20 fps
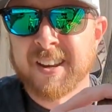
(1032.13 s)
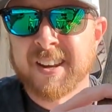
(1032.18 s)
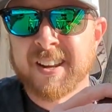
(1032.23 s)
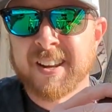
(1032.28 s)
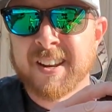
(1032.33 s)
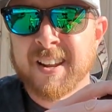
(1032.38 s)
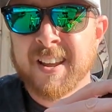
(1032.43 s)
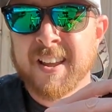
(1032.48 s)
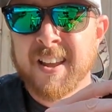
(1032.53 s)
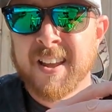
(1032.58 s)
it.
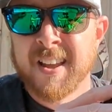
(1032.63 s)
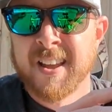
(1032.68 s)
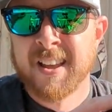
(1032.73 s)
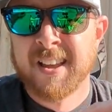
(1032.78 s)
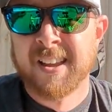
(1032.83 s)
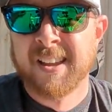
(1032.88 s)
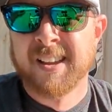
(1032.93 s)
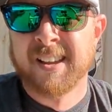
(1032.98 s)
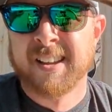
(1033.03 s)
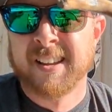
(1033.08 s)

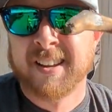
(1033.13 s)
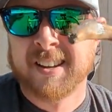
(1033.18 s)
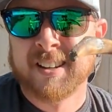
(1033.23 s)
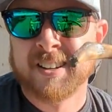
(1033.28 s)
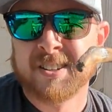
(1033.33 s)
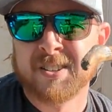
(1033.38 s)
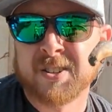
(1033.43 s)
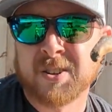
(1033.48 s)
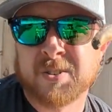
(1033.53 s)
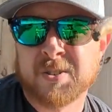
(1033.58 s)

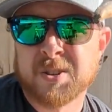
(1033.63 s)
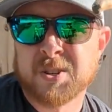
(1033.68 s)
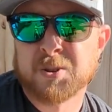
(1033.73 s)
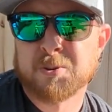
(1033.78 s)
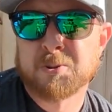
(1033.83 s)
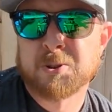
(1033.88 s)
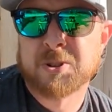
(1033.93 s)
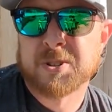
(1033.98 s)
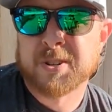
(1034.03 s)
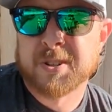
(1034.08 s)
So this
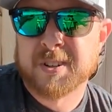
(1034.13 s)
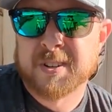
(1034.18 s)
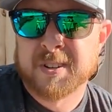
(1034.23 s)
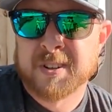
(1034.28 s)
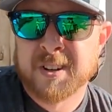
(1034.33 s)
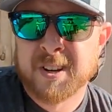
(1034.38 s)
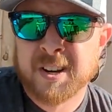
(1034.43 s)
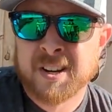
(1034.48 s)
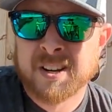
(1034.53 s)
was a